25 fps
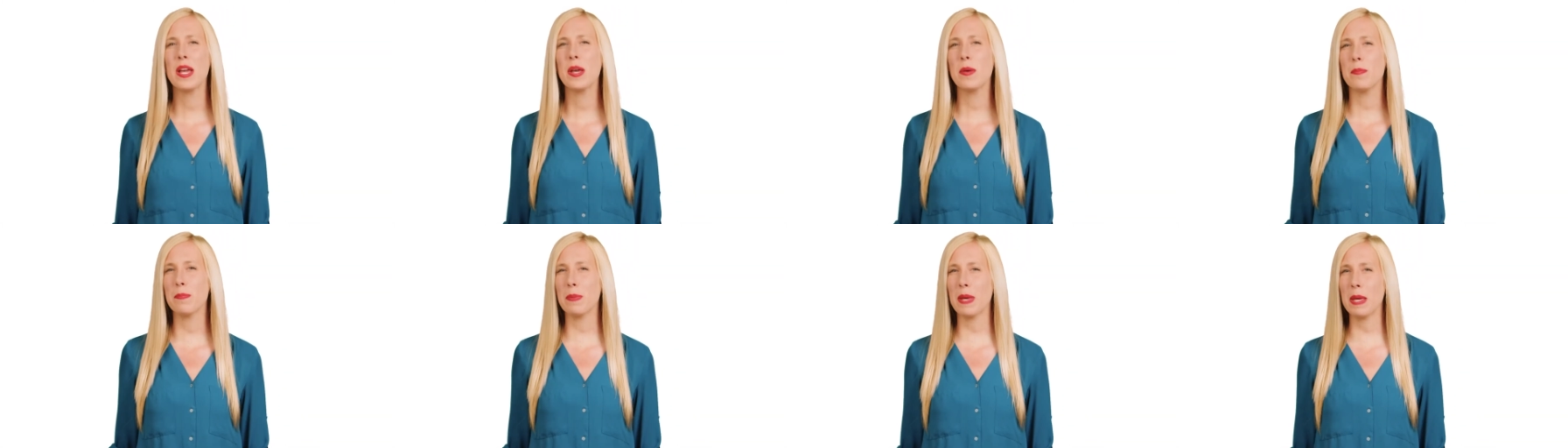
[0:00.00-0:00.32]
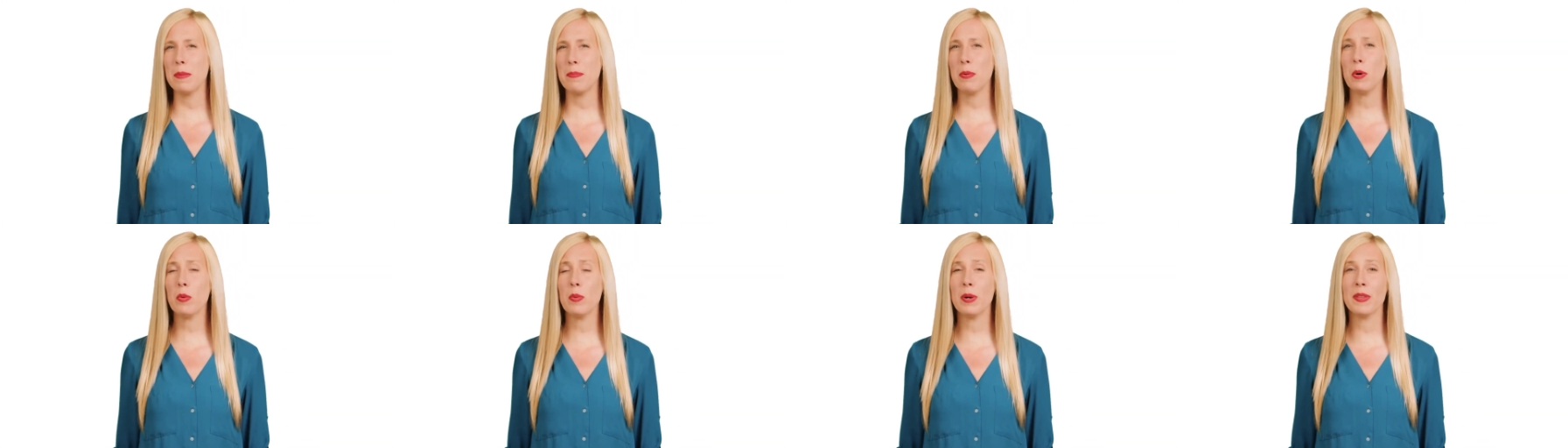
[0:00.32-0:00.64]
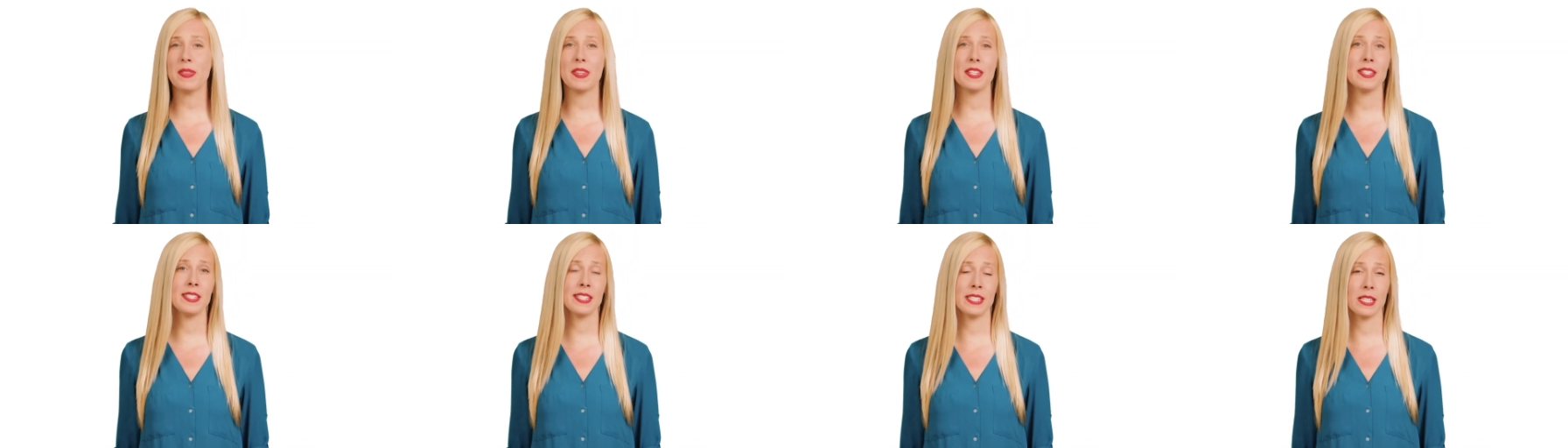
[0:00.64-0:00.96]
People with
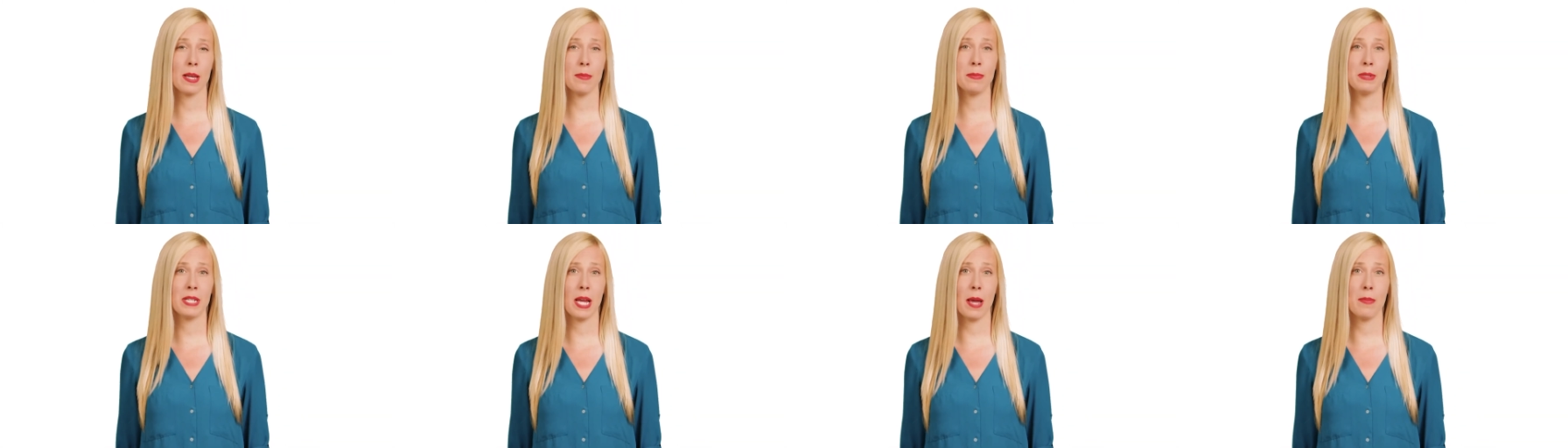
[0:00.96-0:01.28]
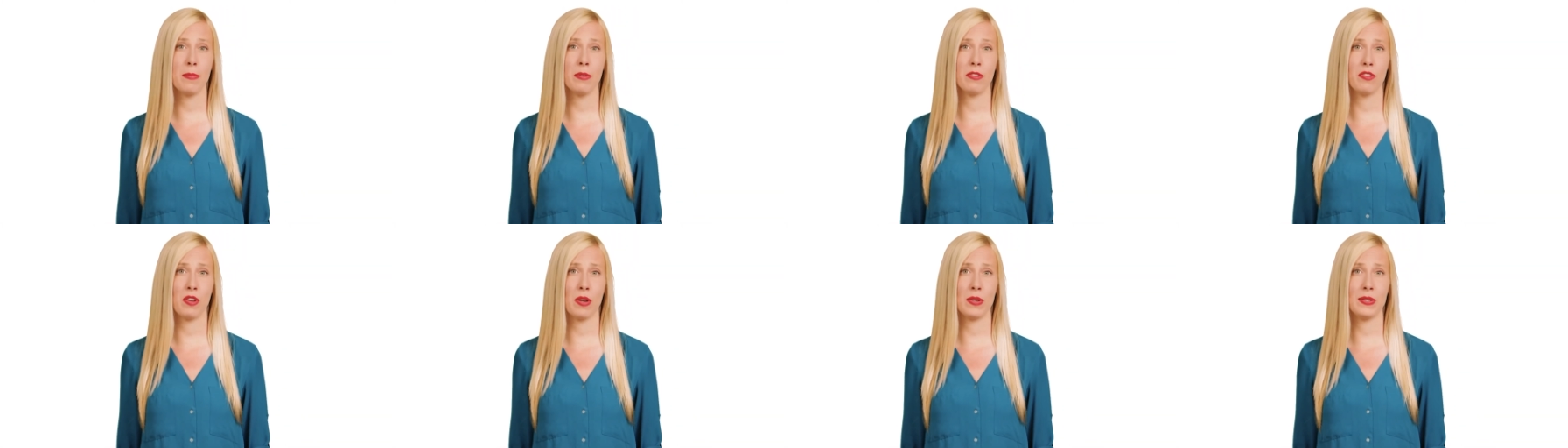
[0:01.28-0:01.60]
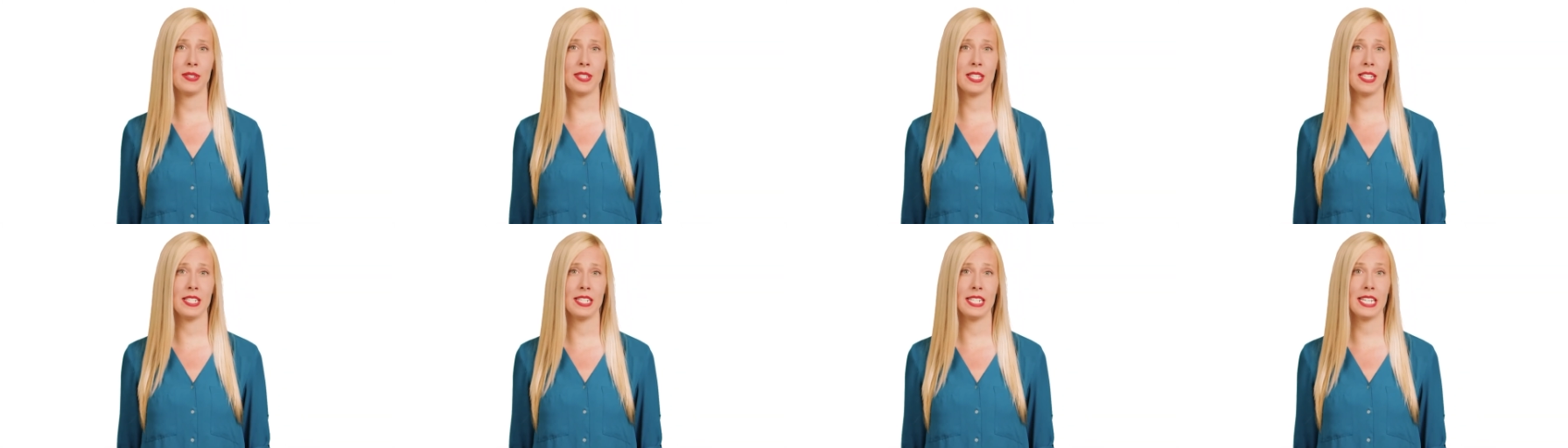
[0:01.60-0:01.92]
this subtype of
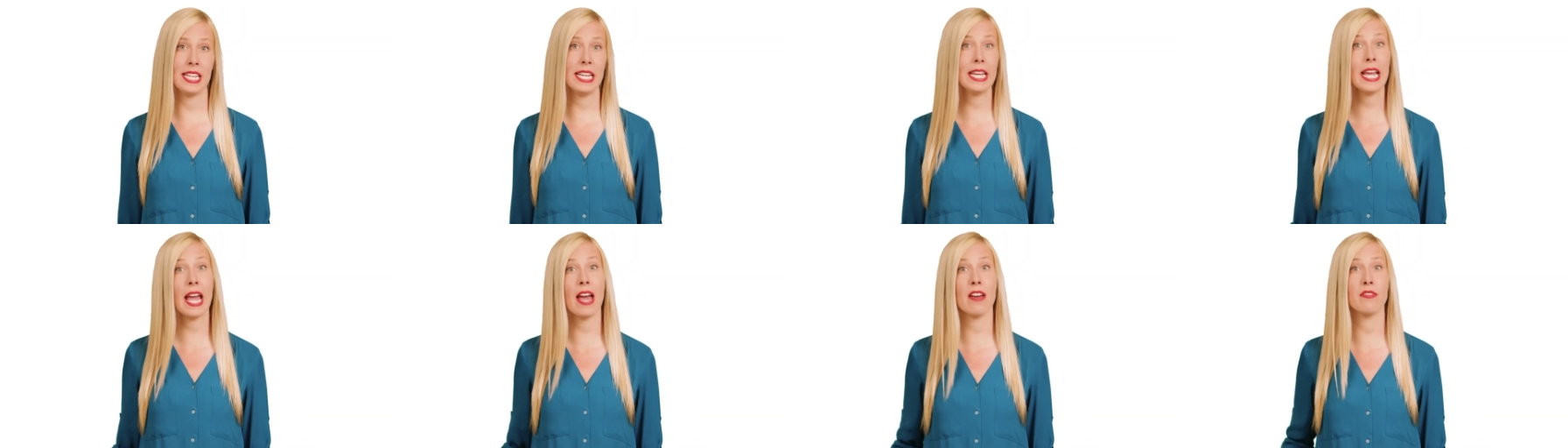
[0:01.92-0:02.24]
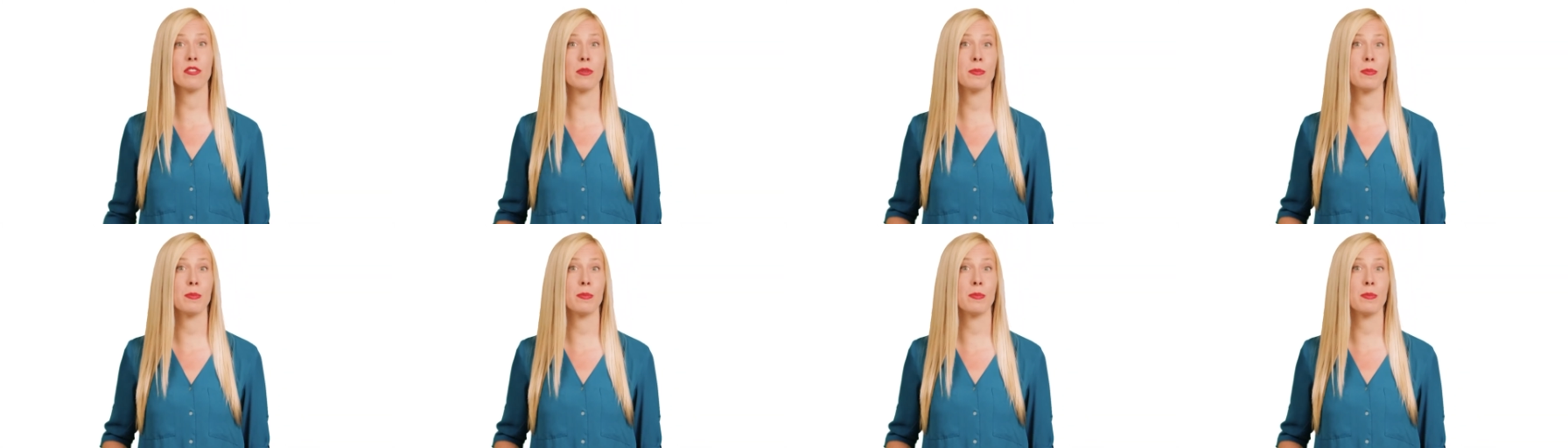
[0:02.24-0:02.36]
OCD have